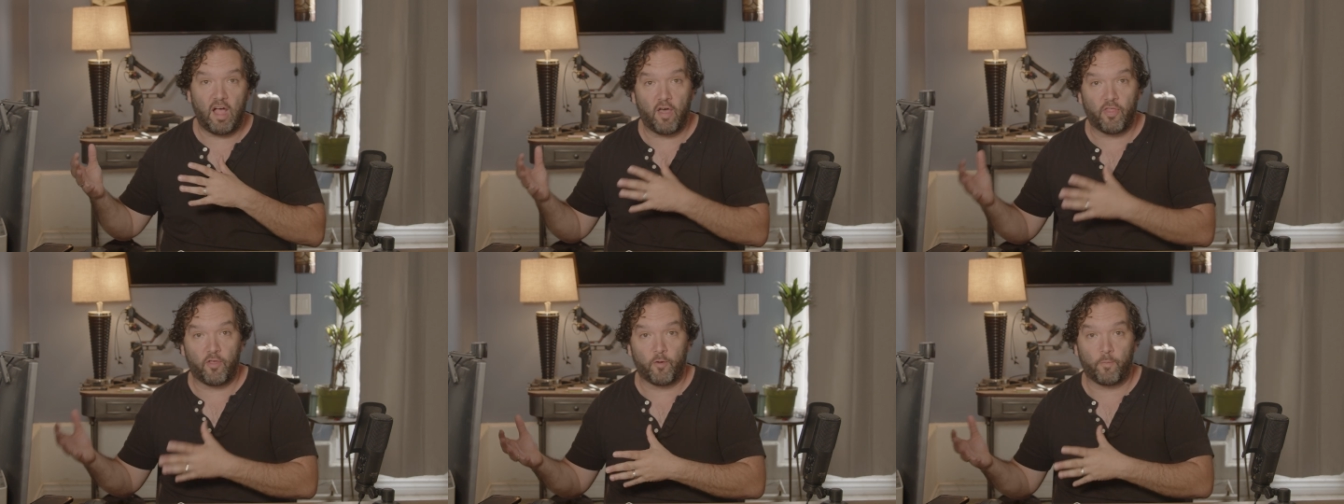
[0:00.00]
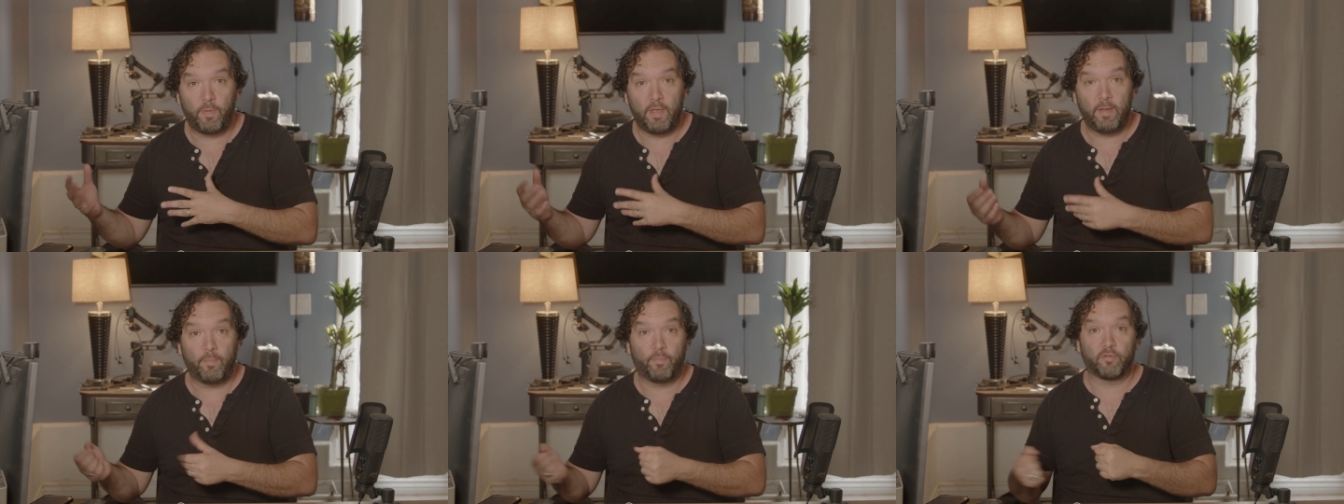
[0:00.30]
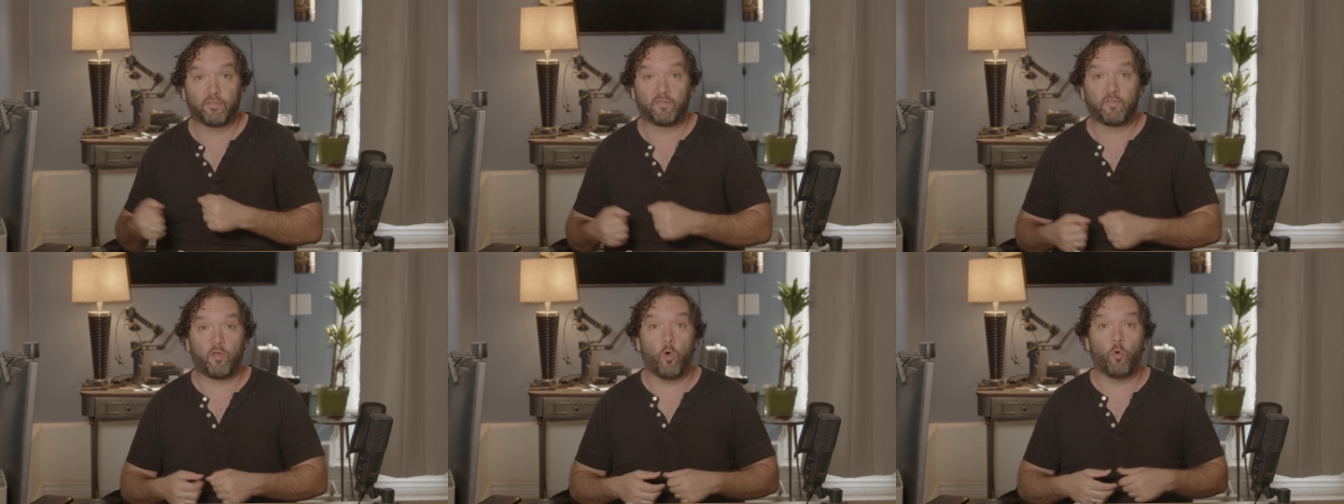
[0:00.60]
other
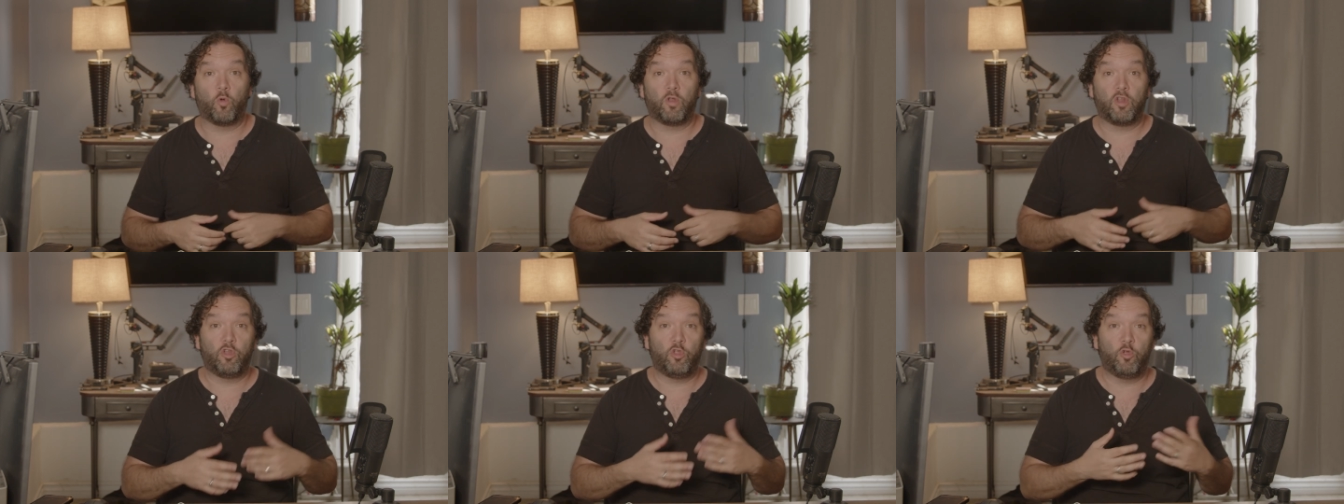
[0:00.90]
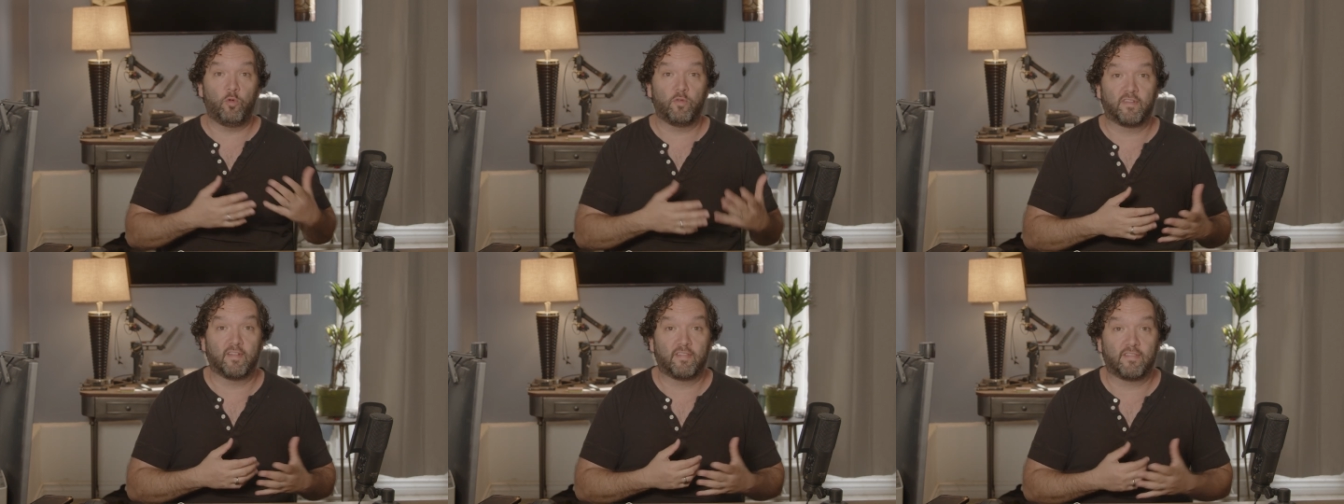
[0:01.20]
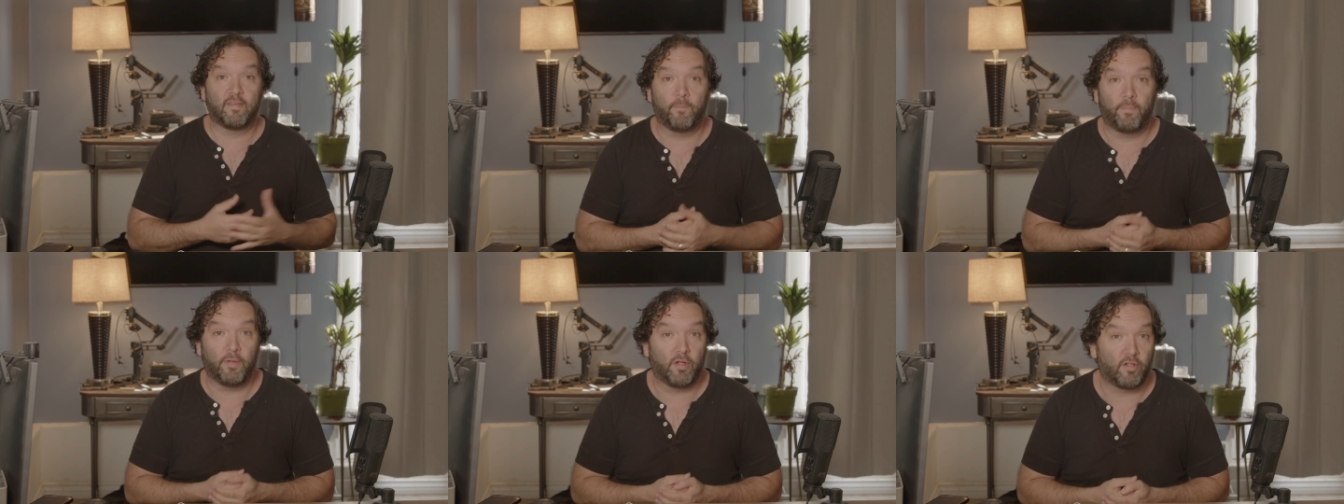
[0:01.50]
people's code and use it
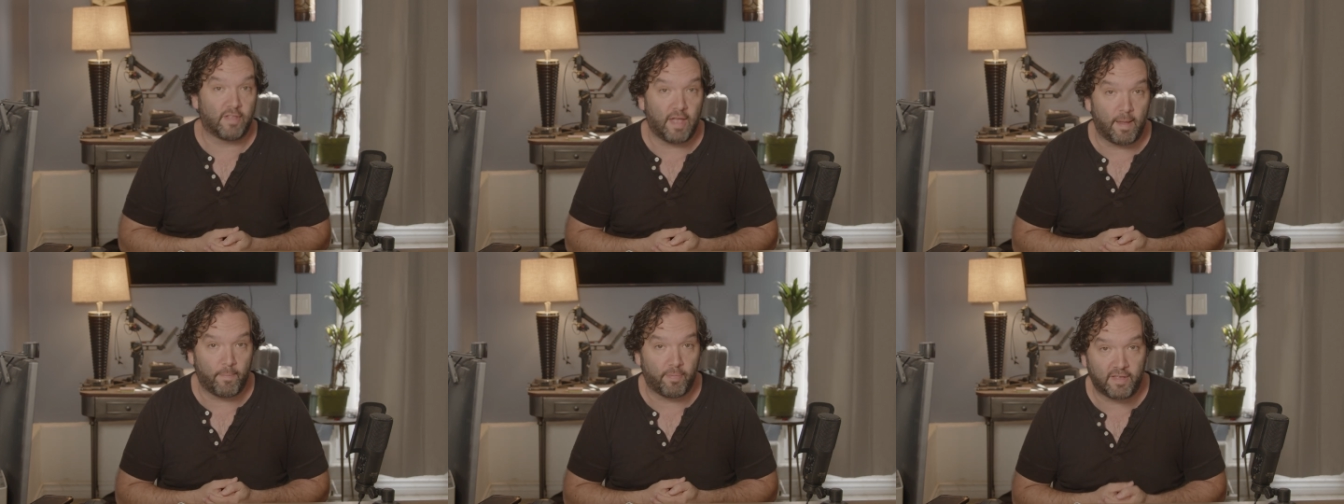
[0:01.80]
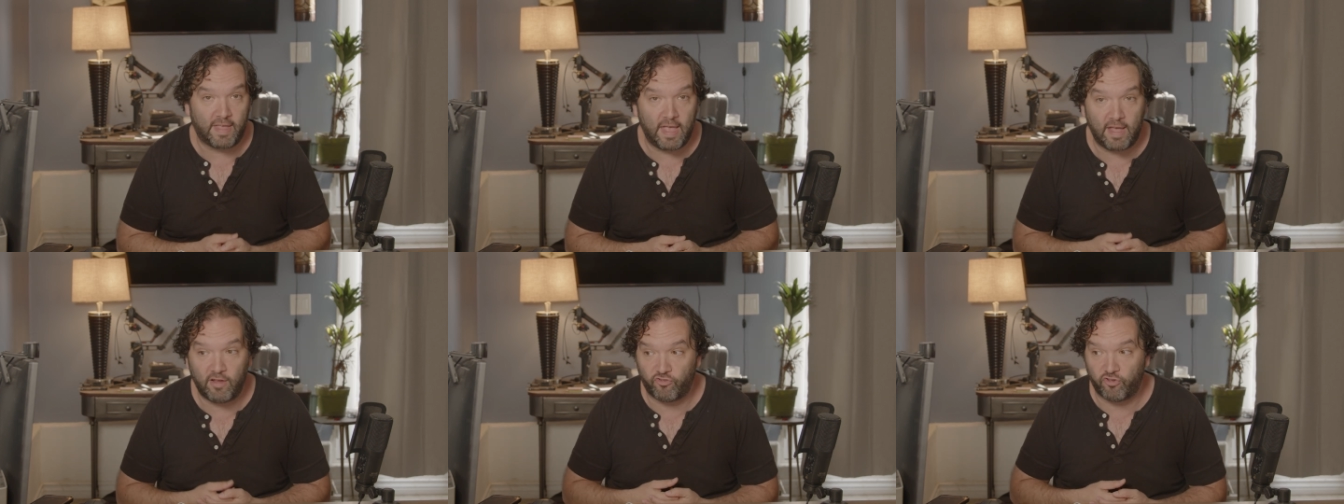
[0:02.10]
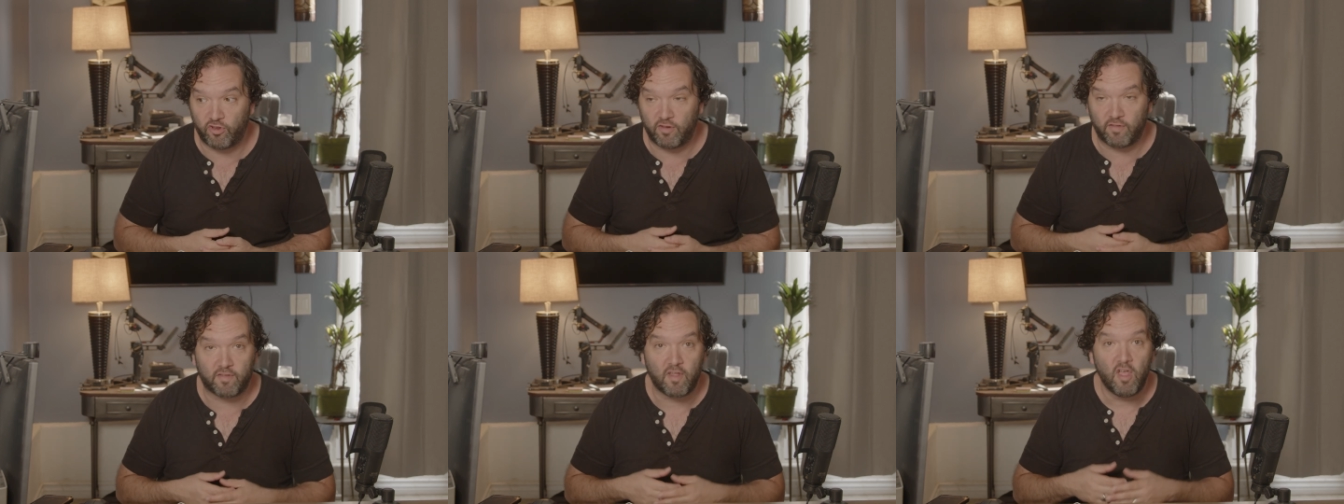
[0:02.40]
to build
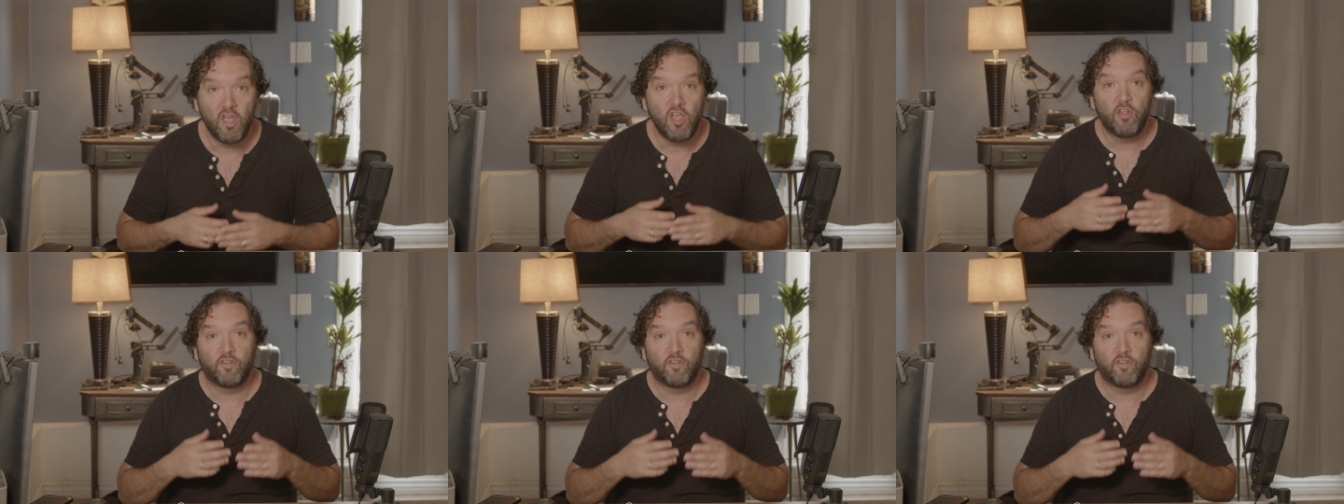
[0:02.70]
applications.